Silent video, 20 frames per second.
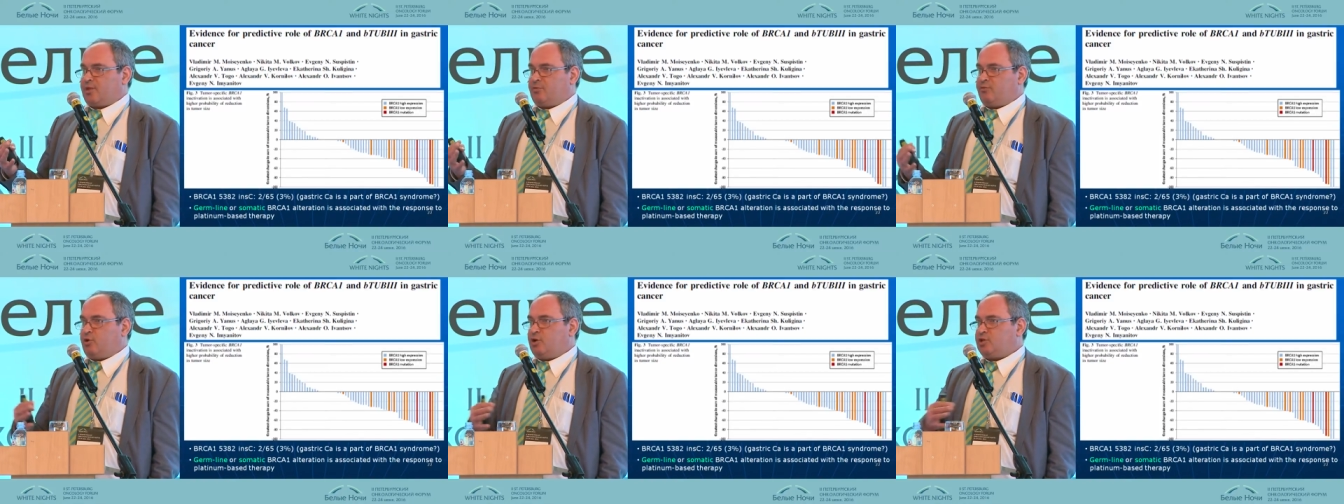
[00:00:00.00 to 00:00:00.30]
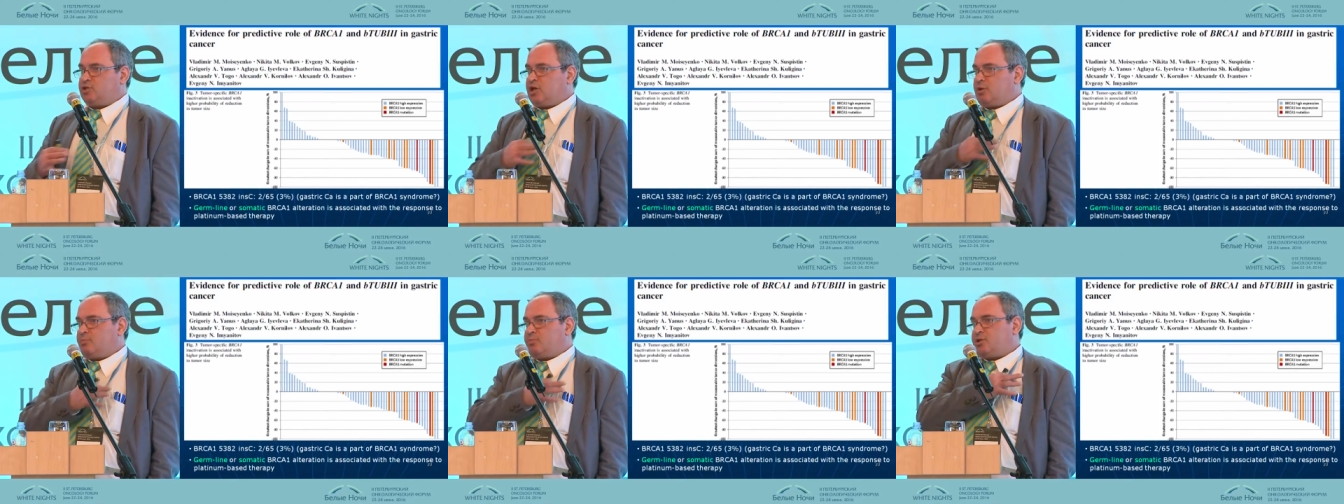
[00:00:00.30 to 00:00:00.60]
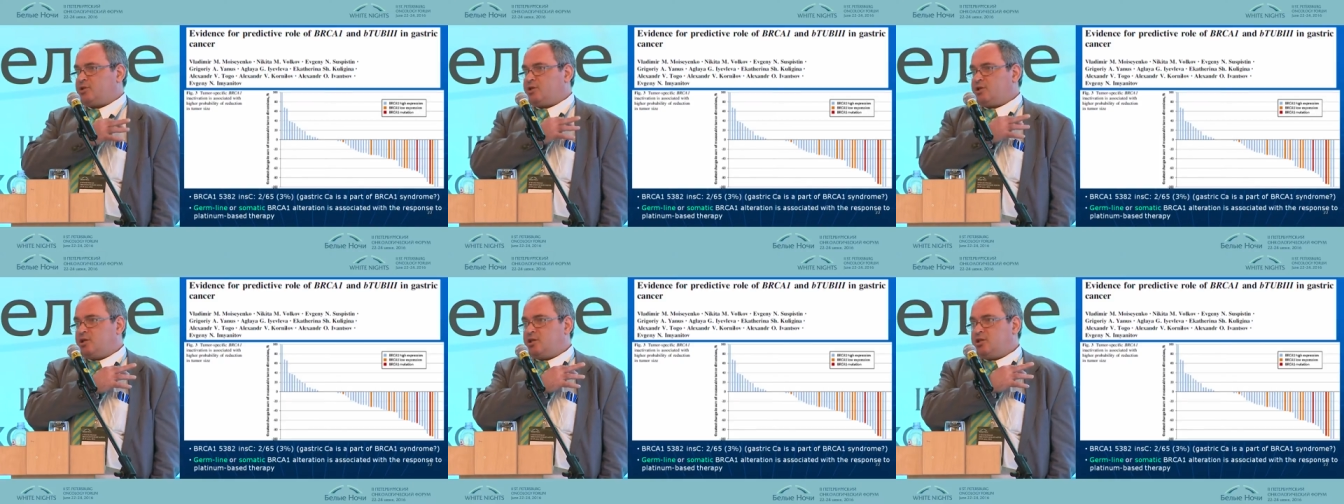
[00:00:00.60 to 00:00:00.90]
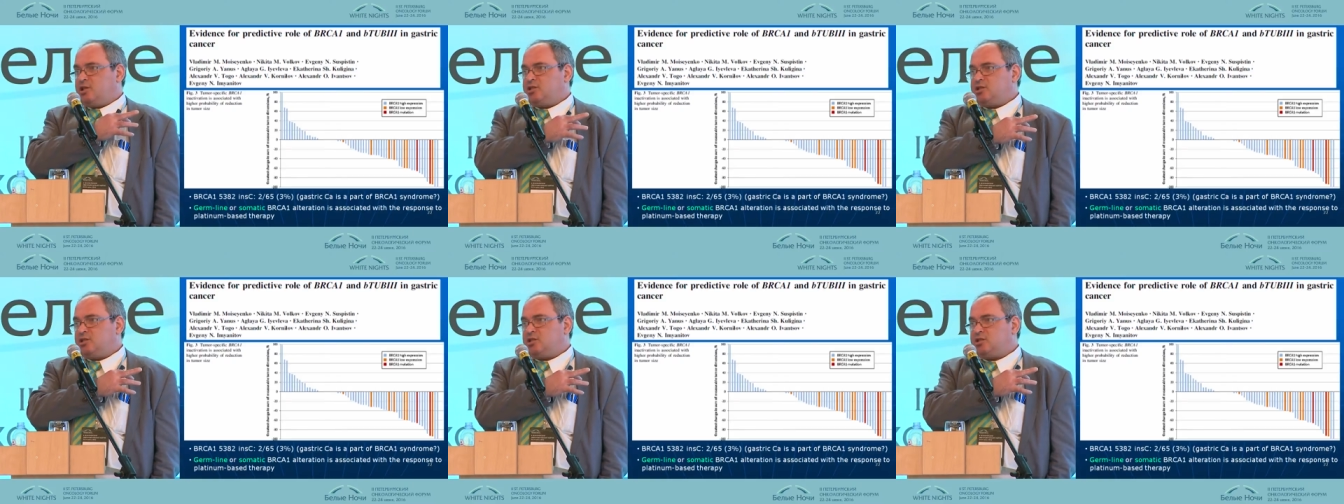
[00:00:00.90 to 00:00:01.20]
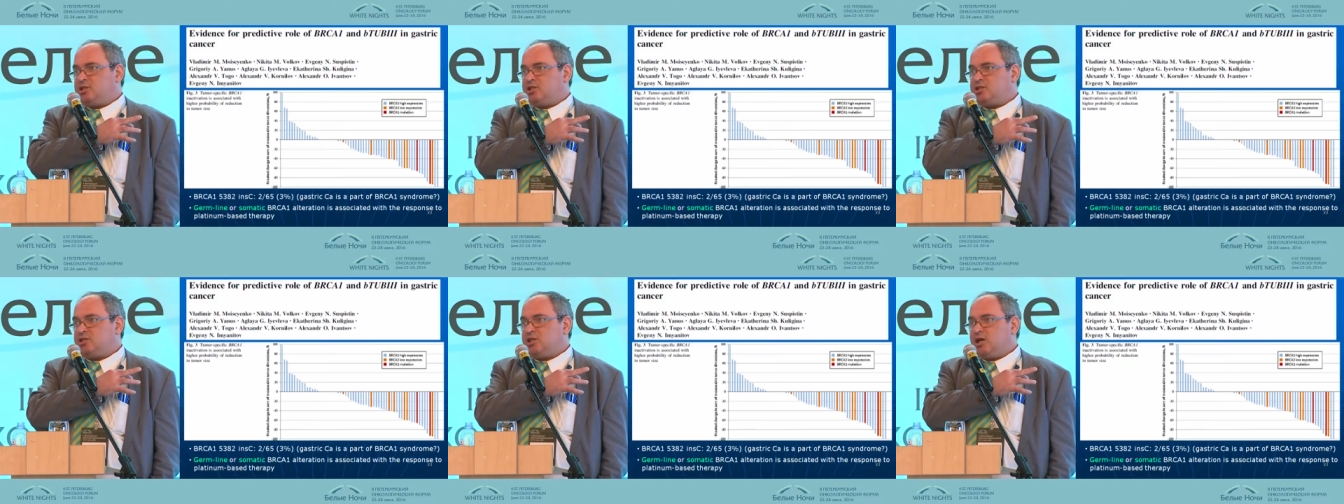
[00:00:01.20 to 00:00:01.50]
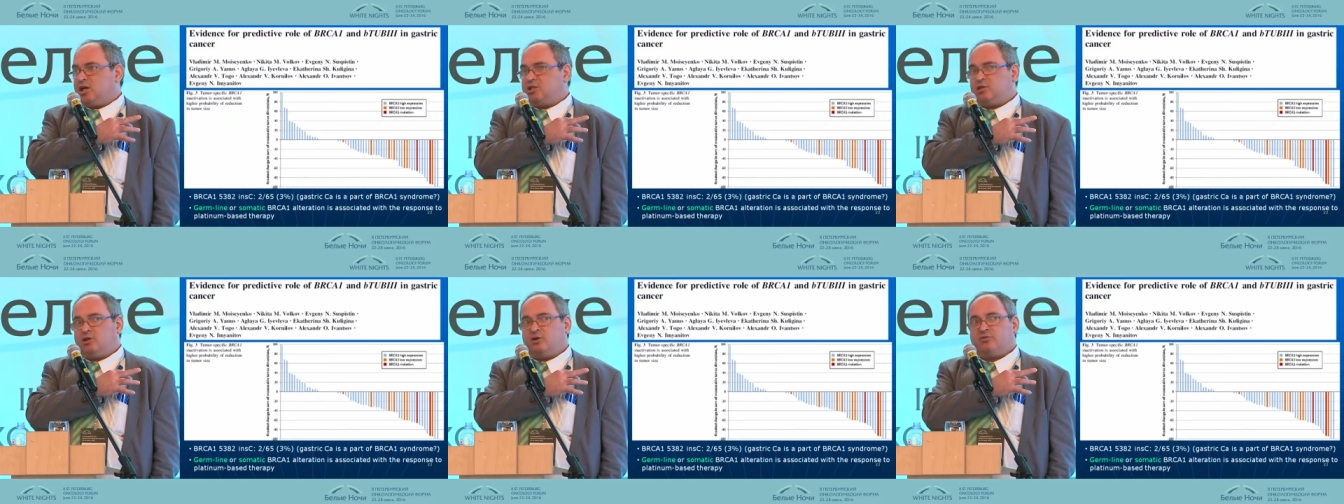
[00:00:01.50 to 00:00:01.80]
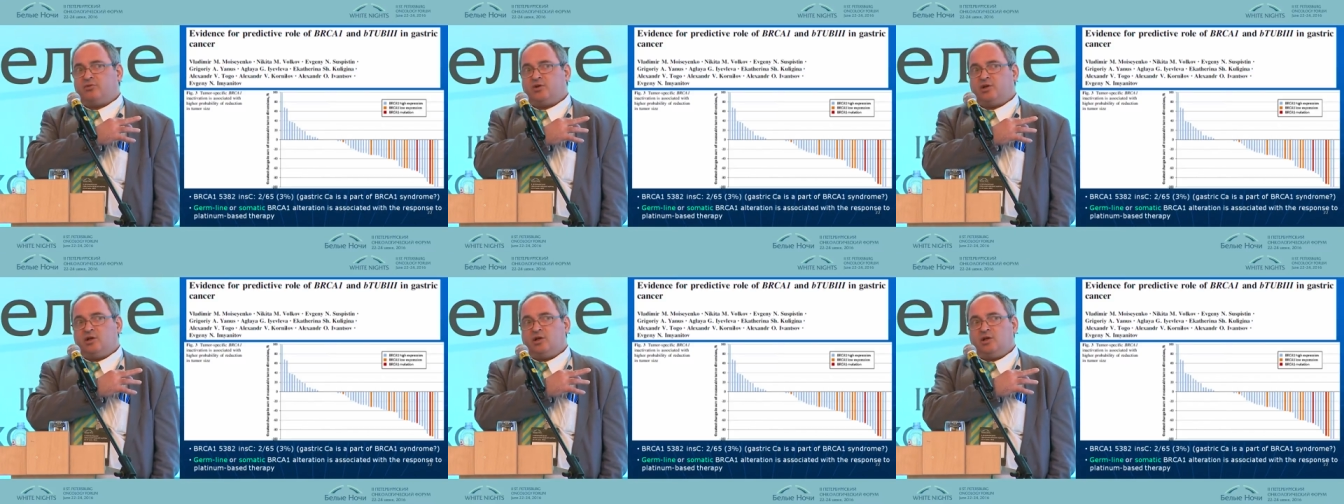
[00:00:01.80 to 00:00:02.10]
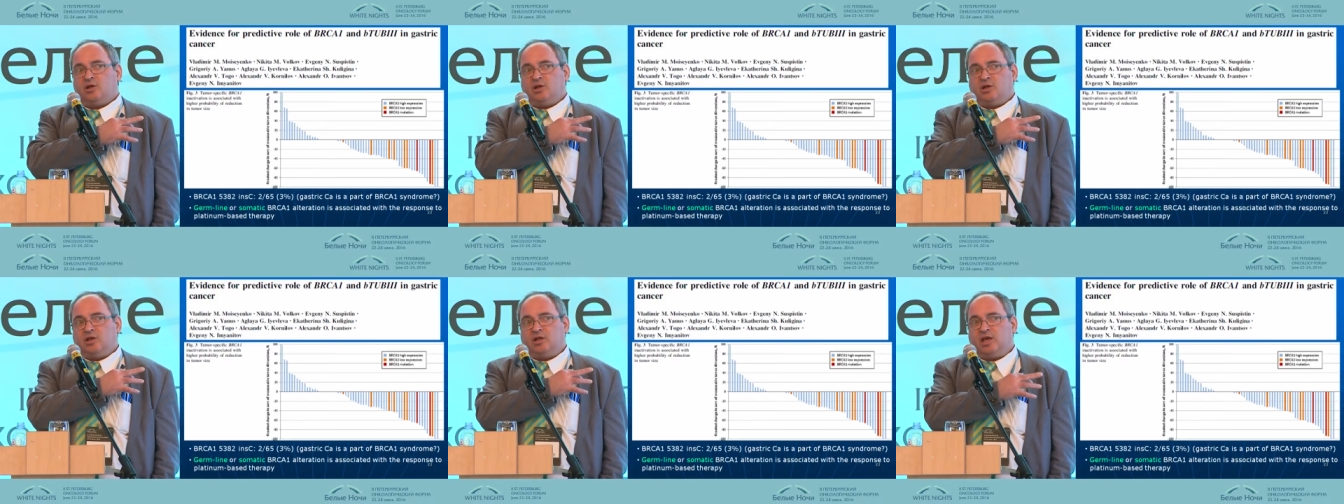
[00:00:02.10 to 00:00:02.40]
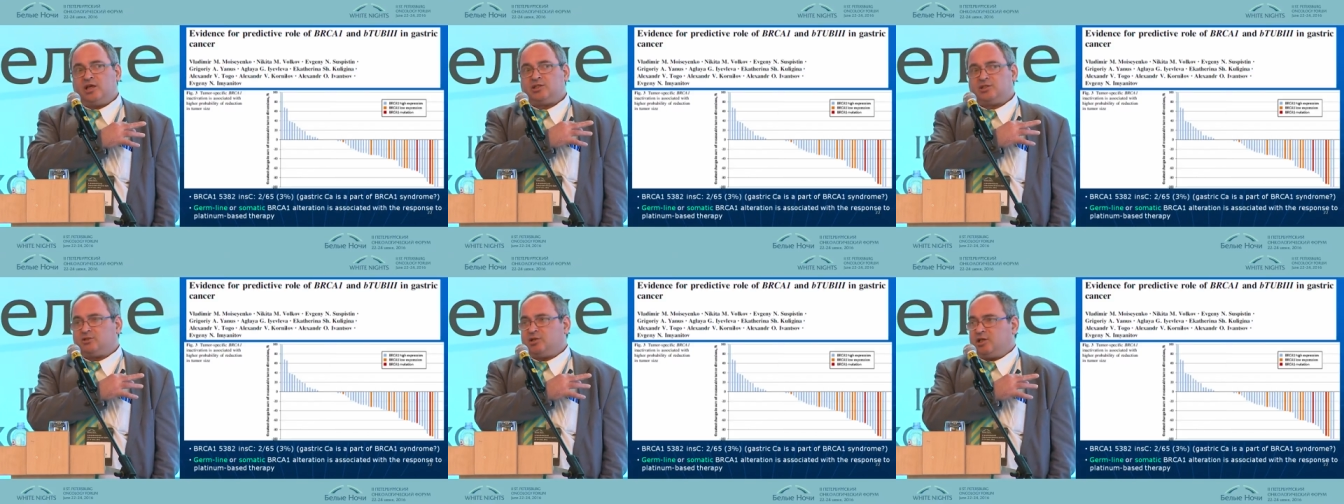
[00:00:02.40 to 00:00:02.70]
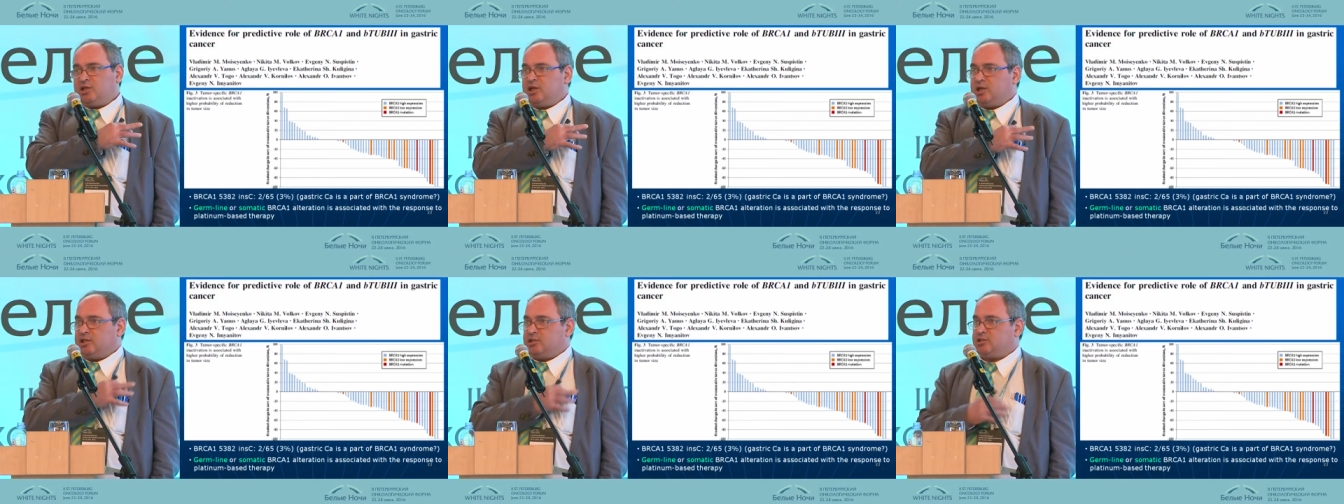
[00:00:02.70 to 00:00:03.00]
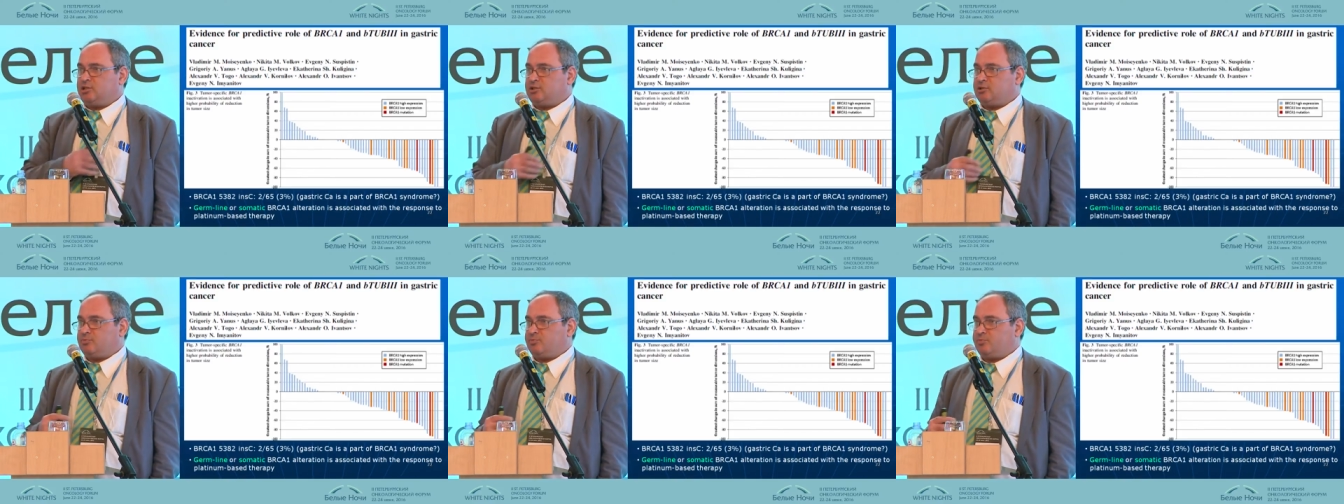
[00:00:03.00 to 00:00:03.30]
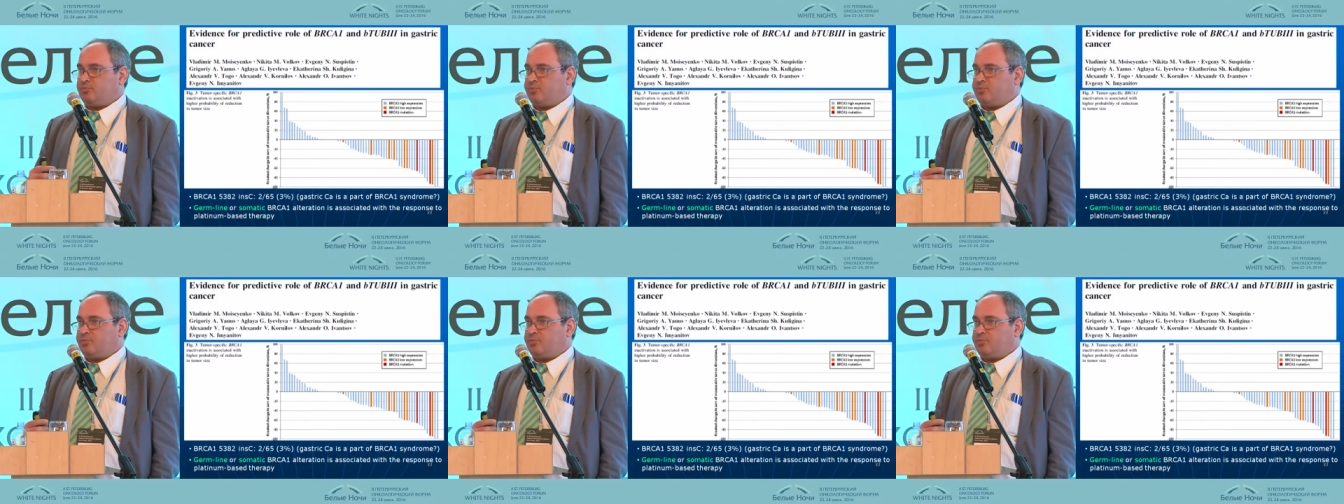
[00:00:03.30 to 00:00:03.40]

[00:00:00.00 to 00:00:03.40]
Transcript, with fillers: For example, this is a study of gastric cancer.